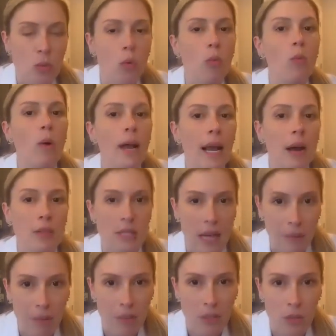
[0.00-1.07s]
Well, what else
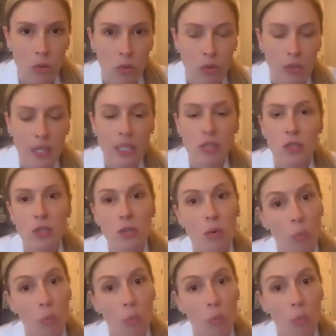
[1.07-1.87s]
happens at older ages?